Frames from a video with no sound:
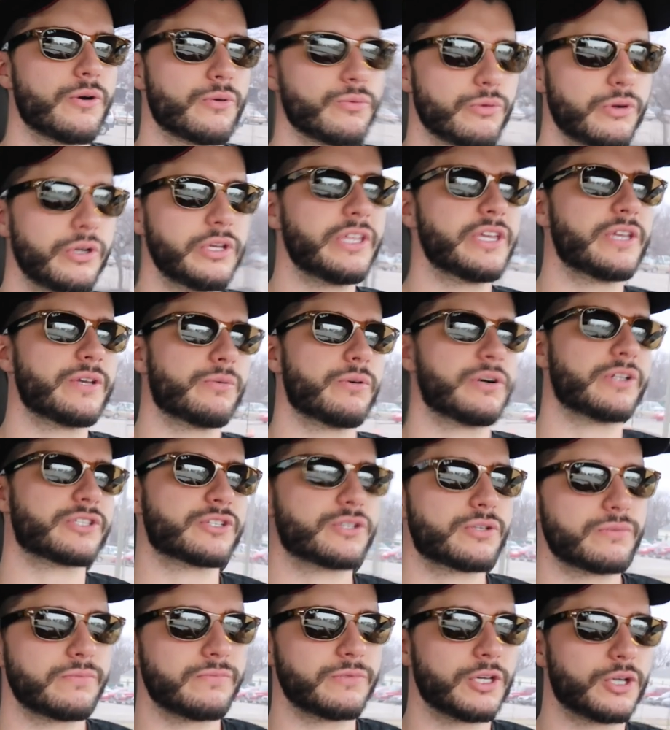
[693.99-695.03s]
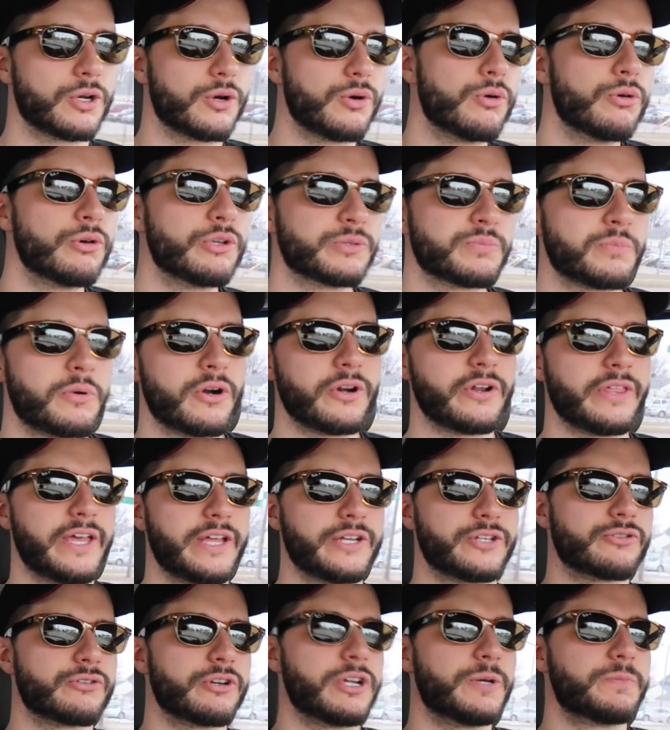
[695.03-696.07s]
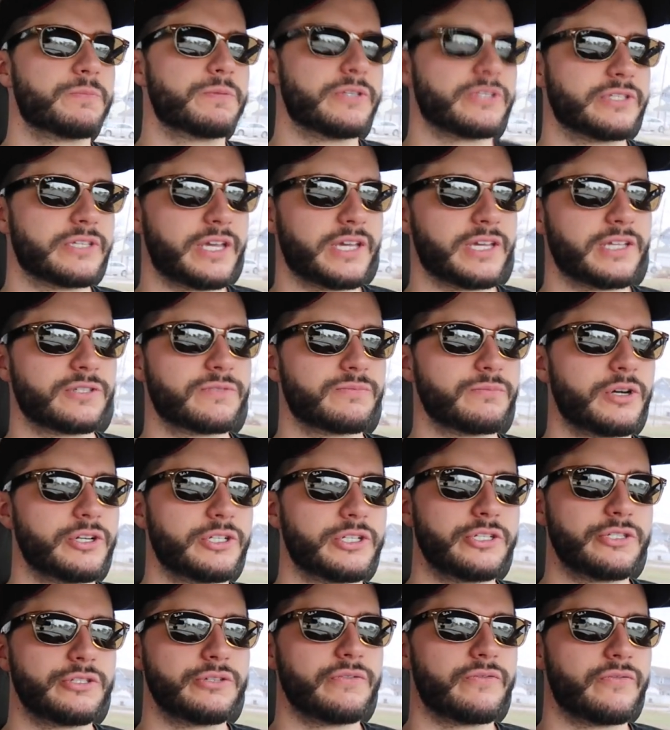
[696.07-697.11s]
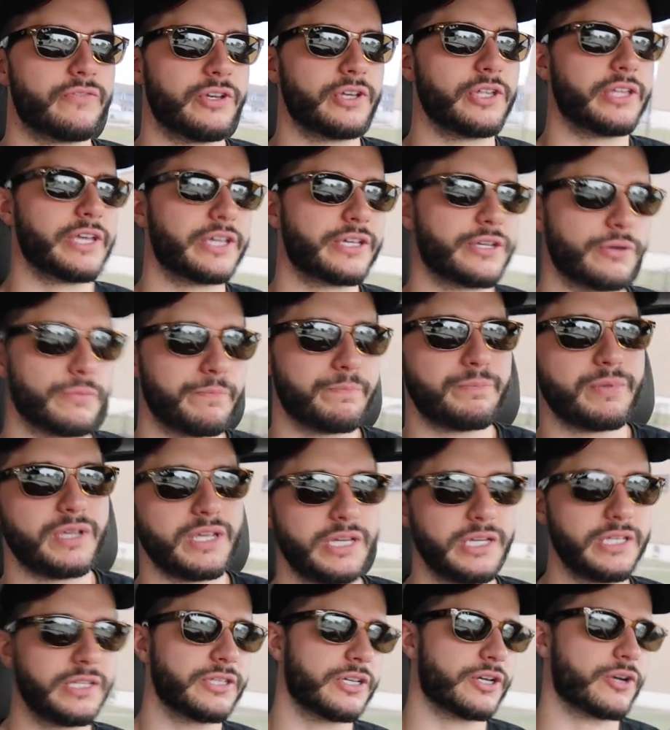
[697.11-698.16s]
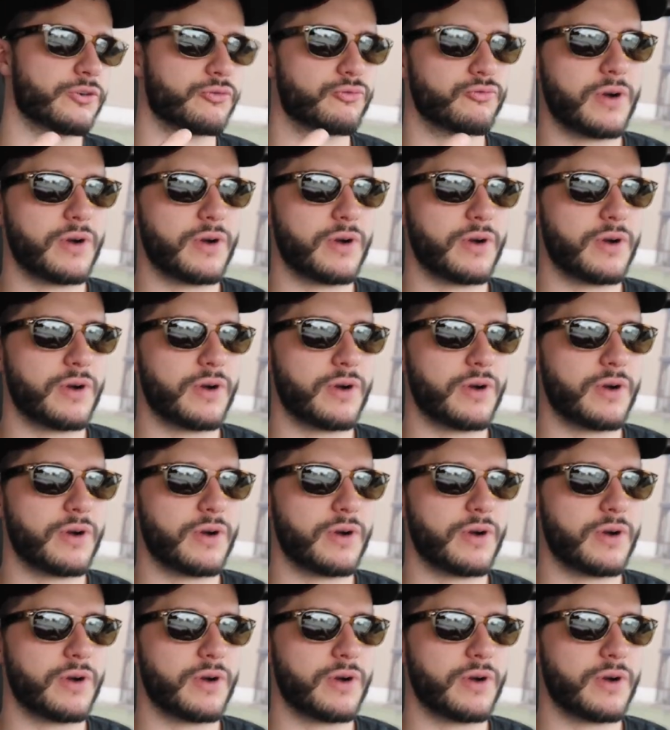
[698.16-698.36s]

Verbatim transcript: really what's the coolest part of that trip is like as much as you feel like you're beating the